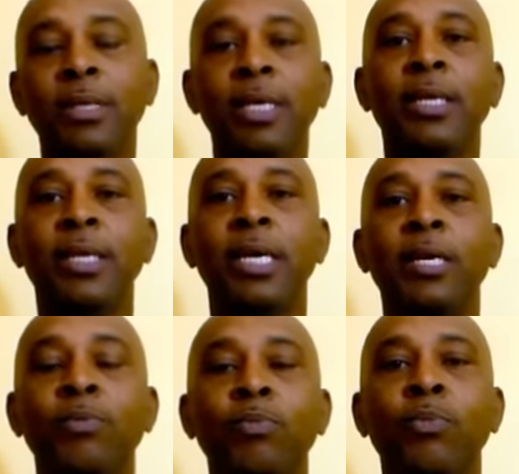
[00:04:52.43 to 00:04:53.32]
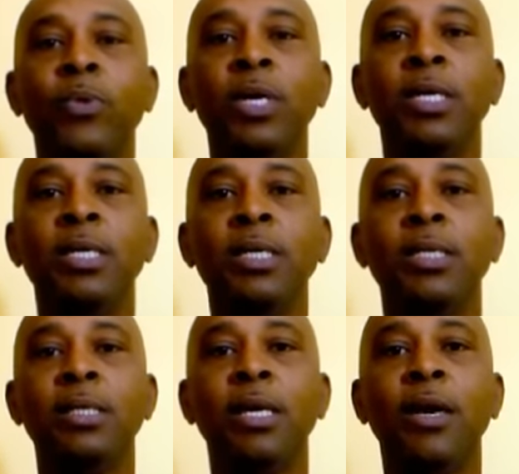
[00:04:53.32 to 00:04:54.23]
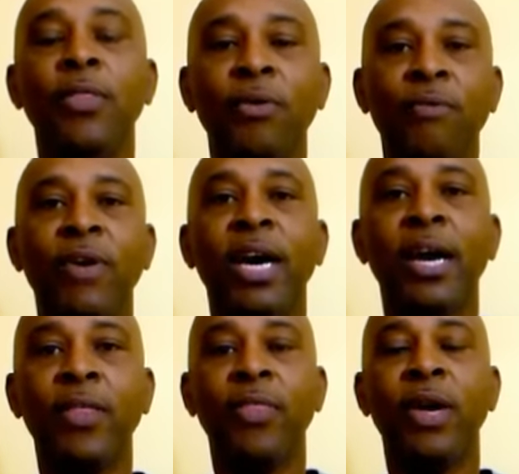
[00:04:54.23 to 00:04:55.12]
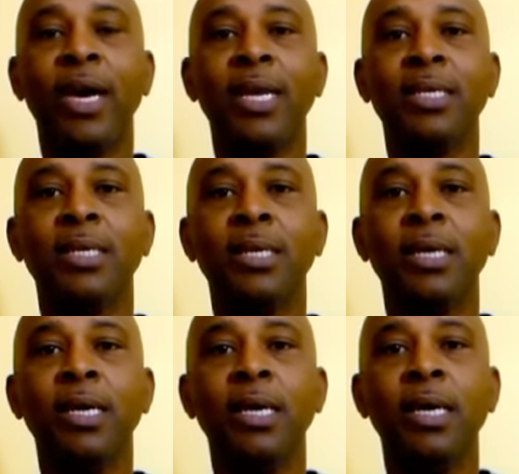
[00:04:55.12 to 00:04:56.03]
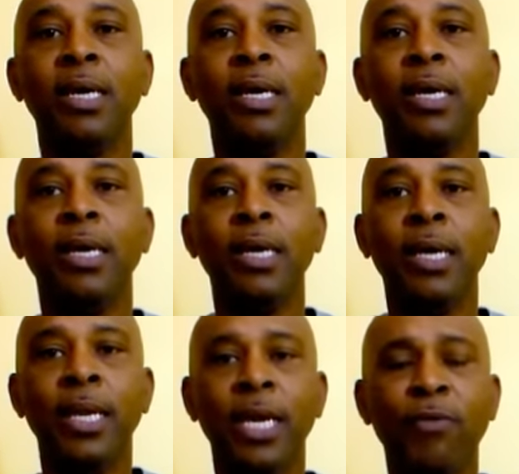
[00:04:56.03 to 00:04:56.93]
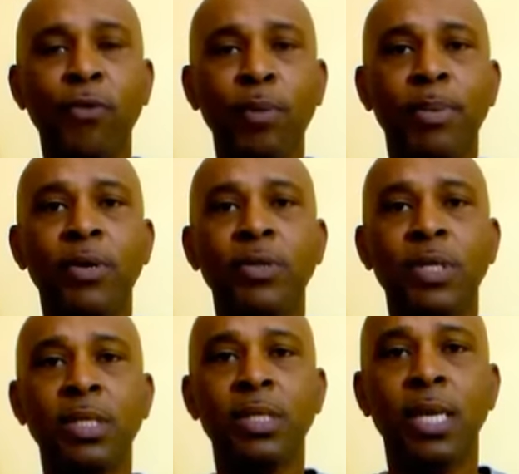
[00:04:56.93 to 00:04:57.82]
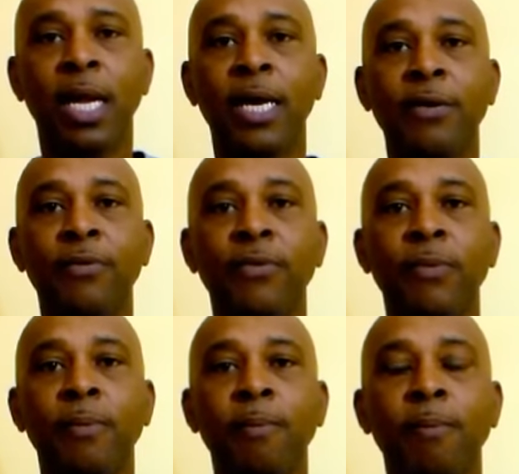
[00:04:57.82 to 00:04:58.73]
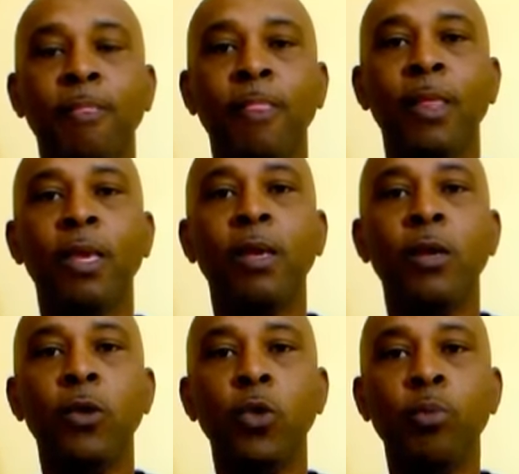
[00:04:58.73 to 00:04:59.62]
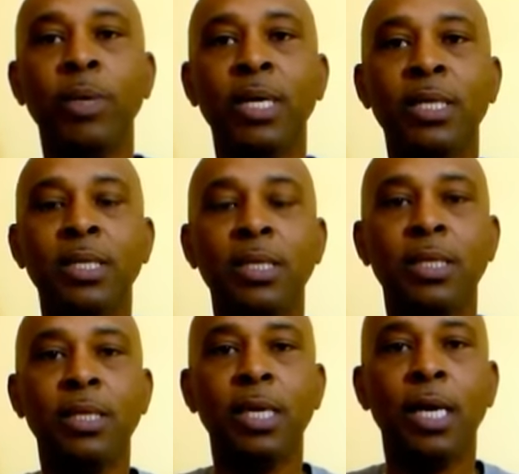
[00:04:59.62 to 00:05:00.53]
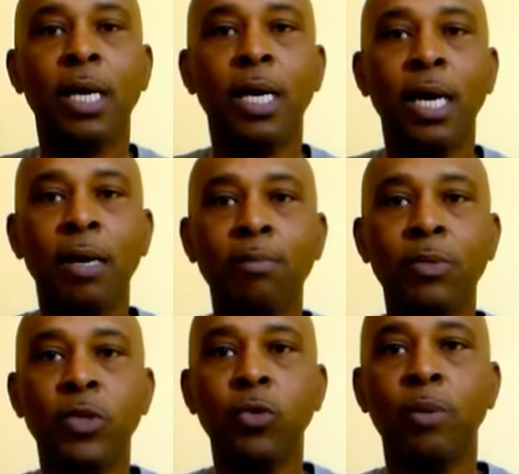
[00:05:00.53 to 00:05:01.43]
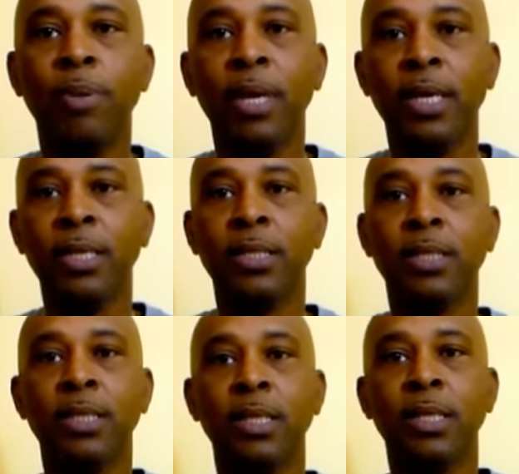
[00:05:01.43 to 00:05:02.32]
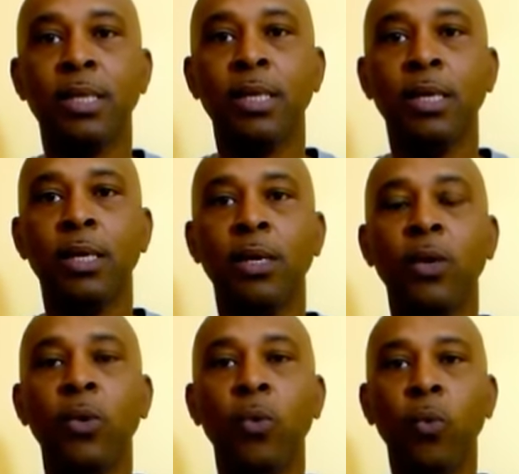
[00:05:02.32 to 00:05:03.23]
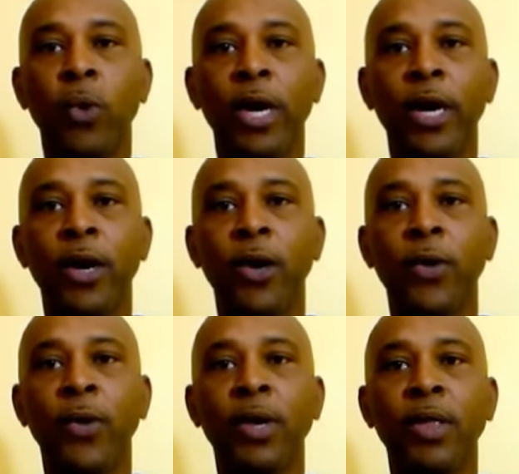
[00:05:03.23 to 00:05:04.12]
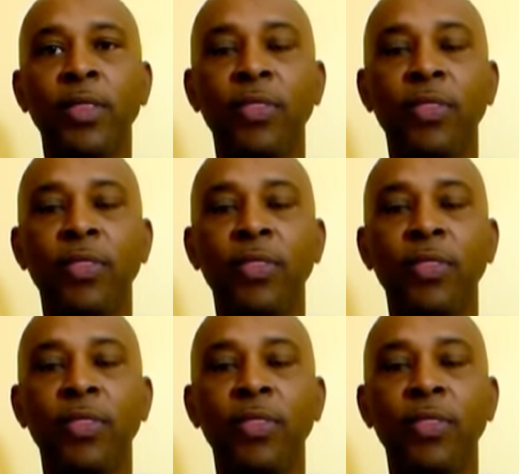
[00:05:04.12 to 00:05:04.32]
think that it was the fact that in every person's life, you must come to a place where